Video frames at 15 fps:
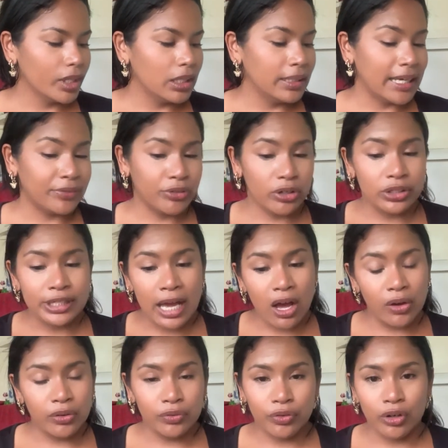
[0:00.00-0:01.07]
like they're
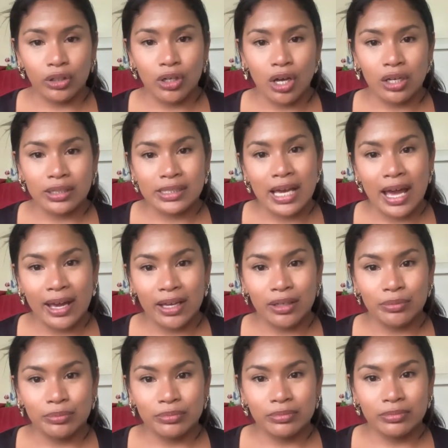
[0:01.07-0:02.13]
down for a long
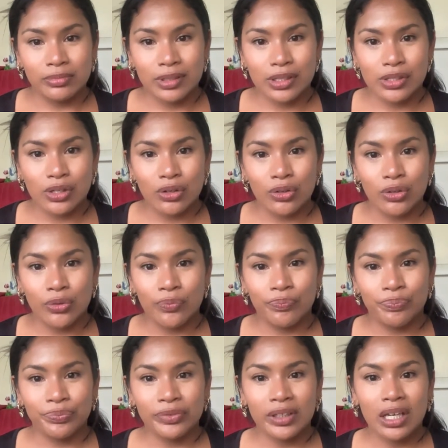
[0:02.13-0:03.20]
time. So
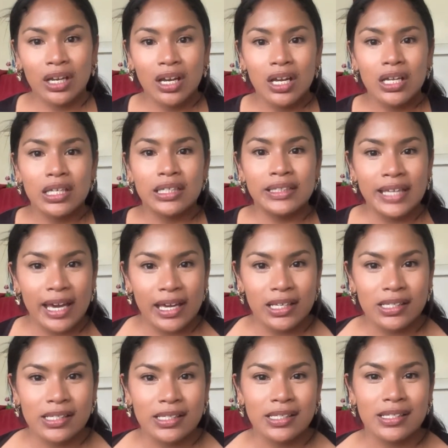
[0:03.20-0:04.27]

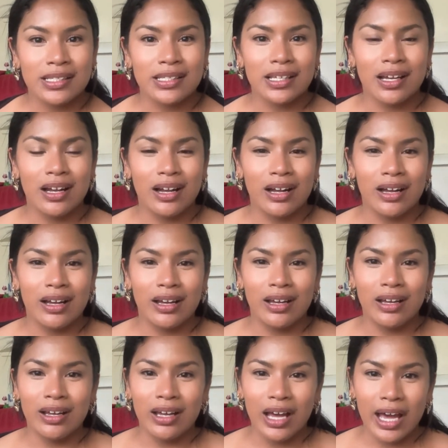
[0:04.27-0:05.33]
yes,
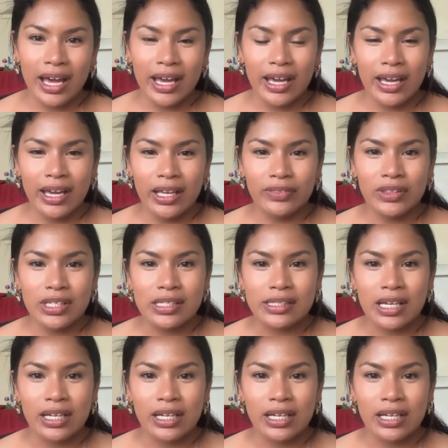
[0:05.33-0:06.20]
this